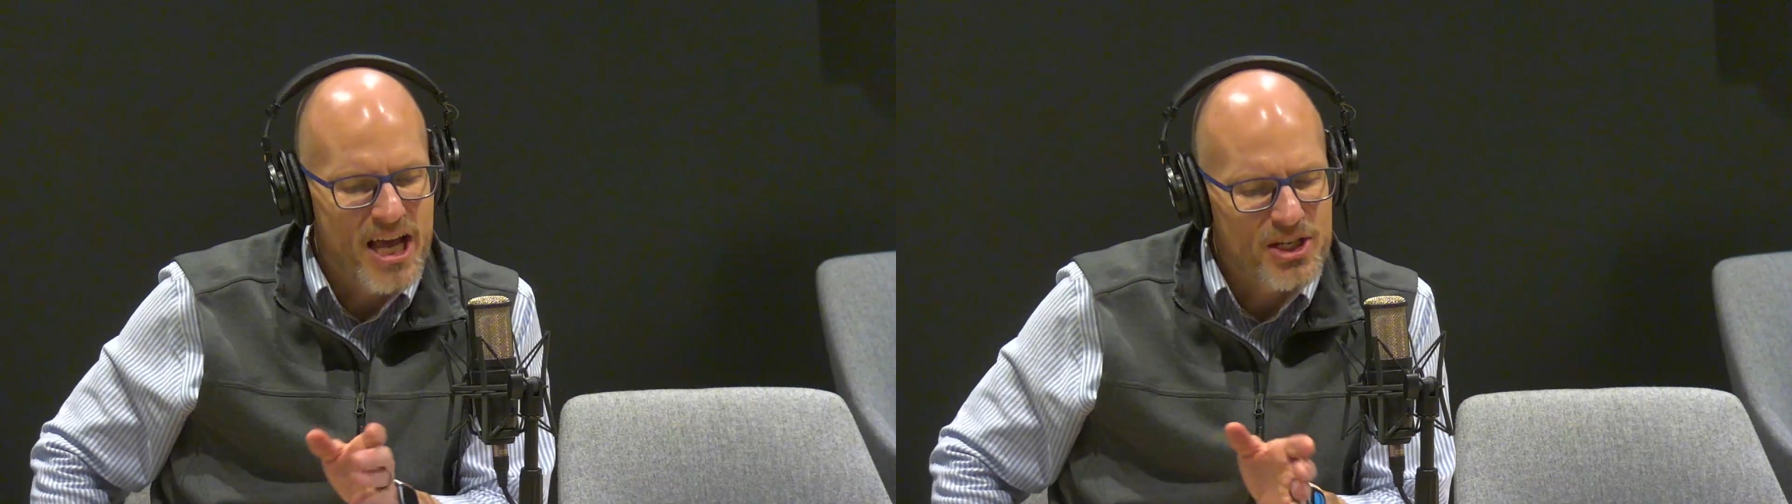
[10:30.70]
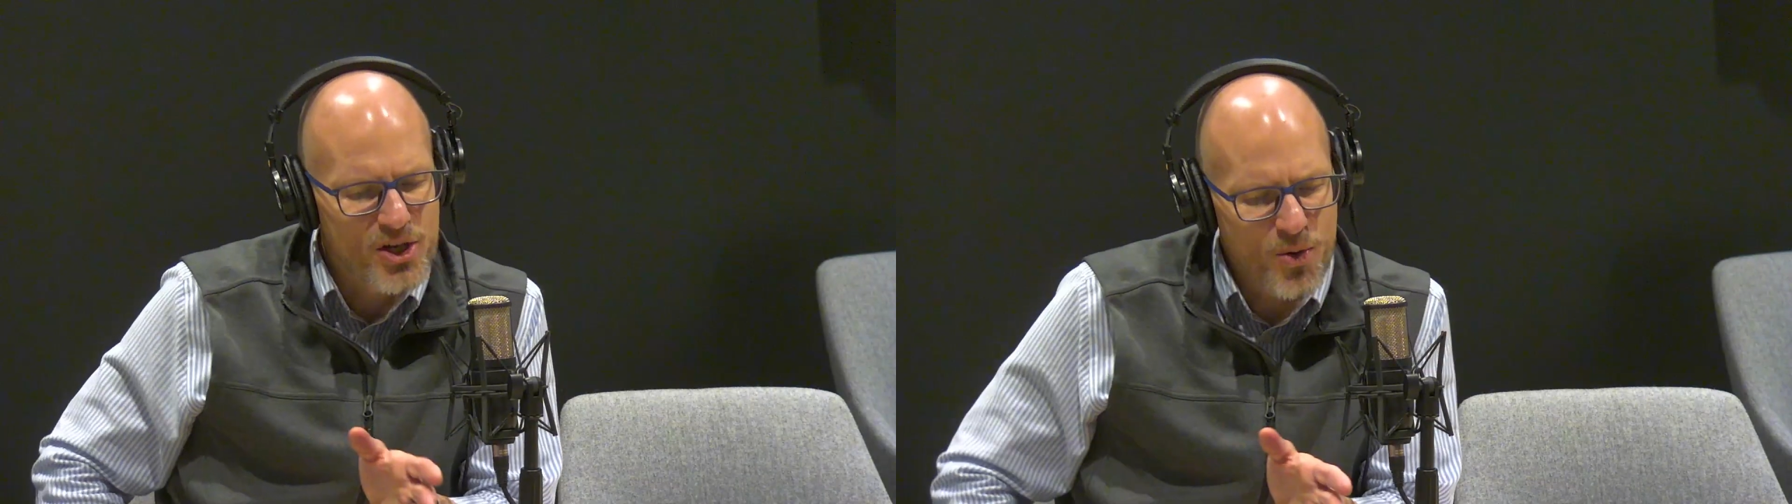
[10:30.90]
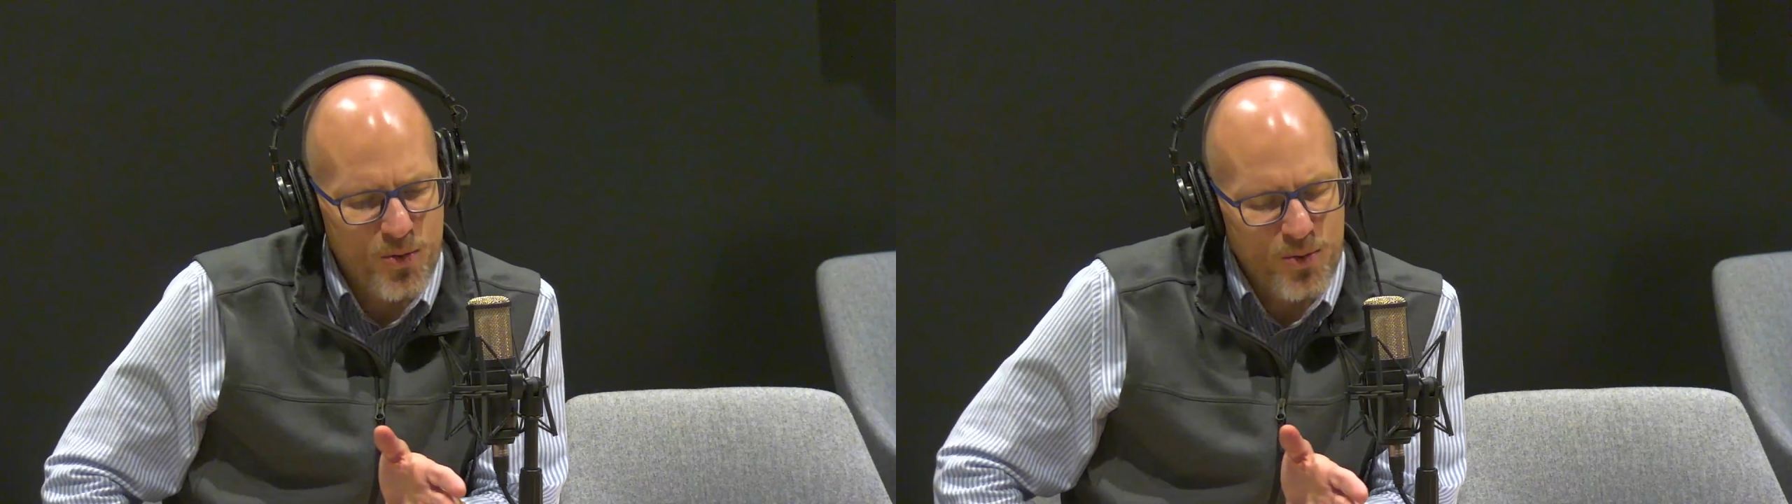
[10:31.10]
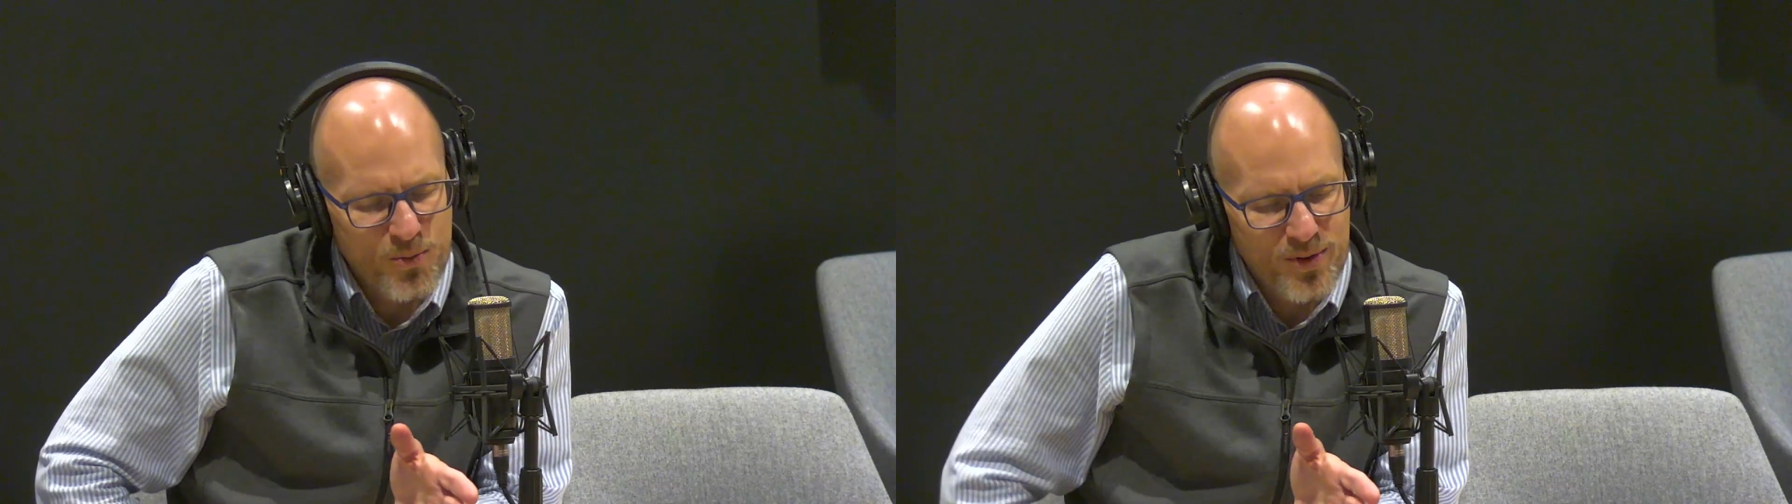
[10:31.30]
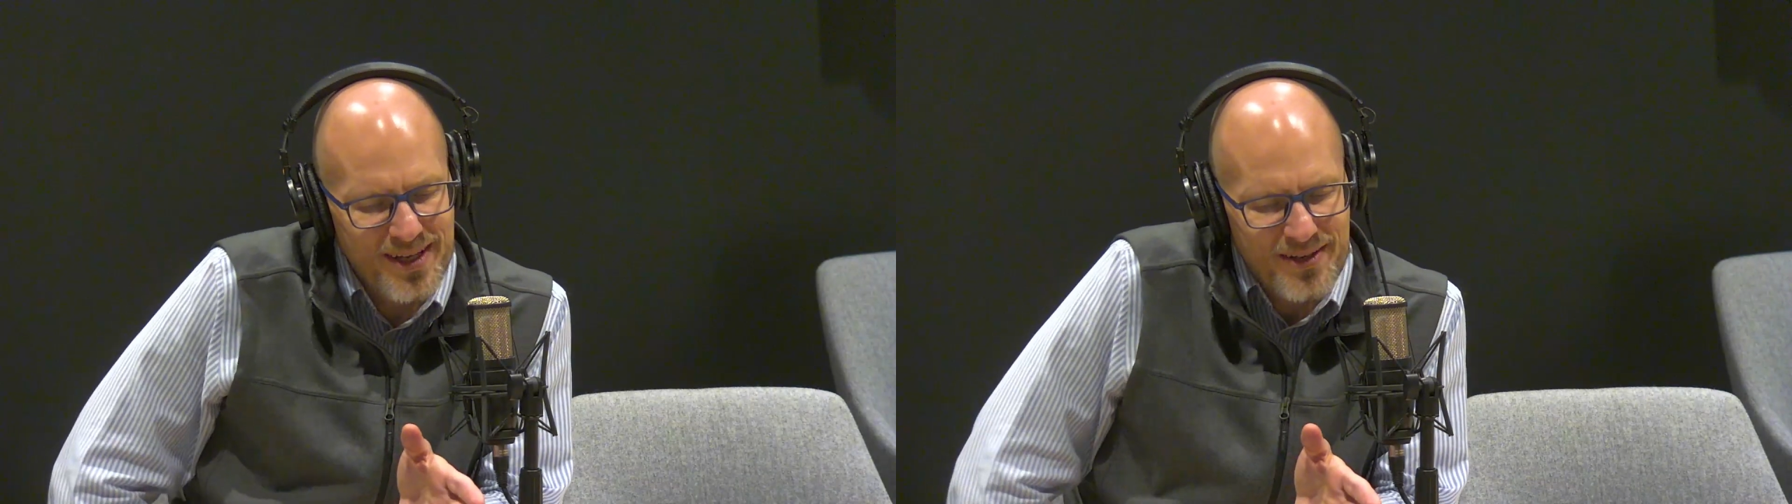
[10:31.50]

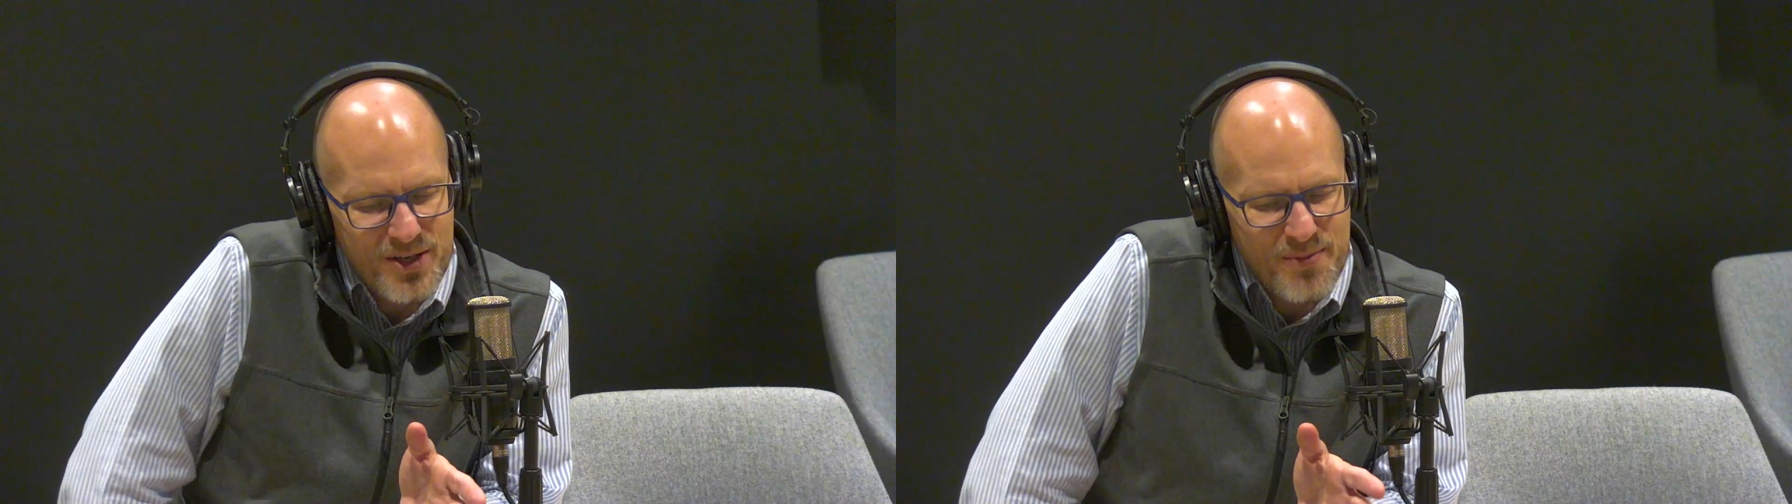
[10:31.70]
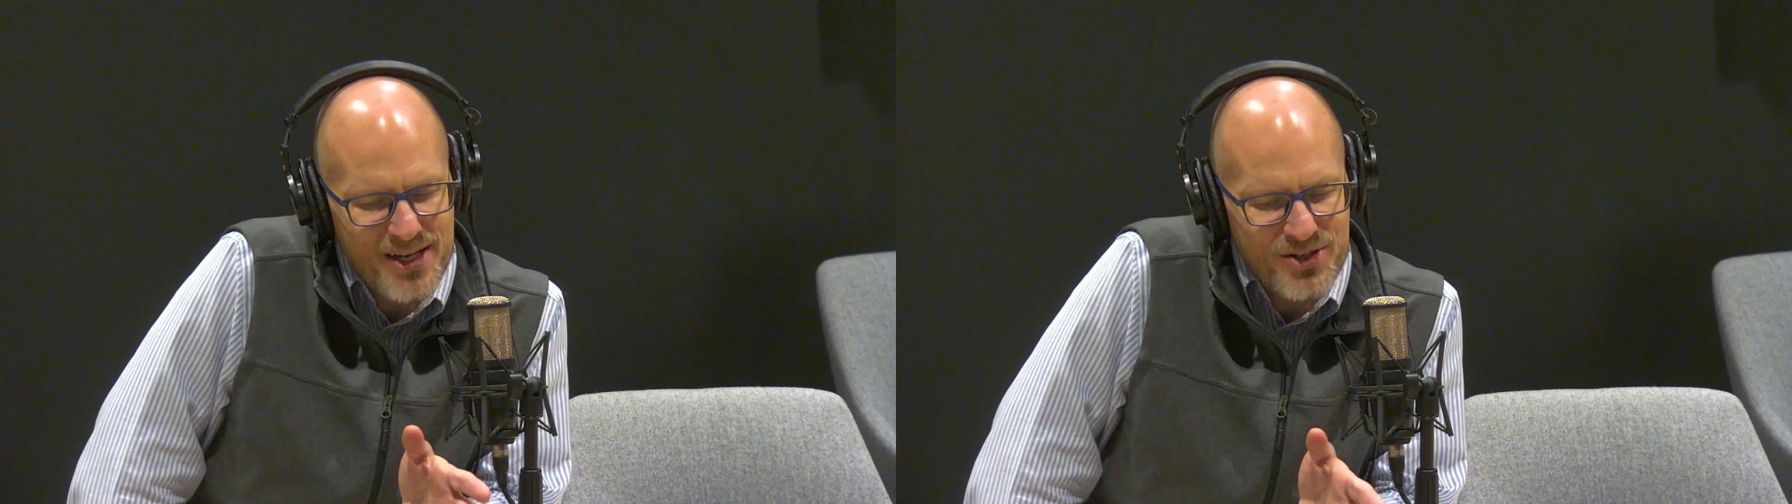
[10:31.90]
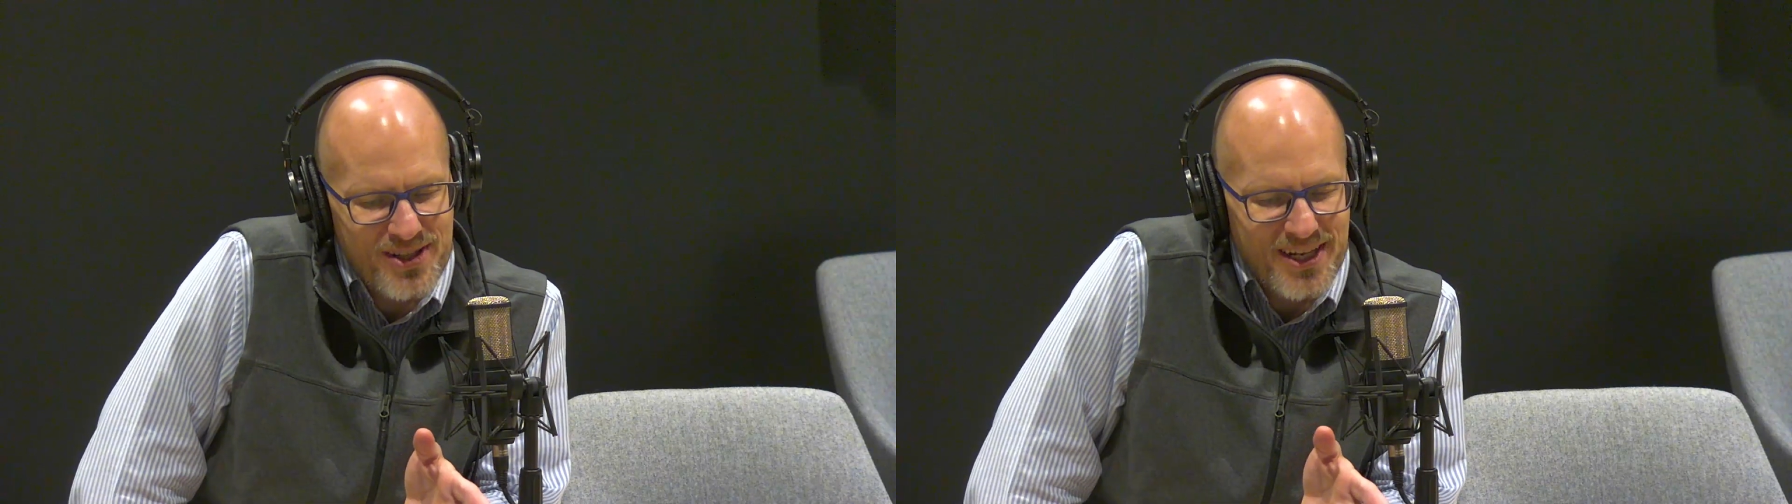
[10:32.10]
So you mentioned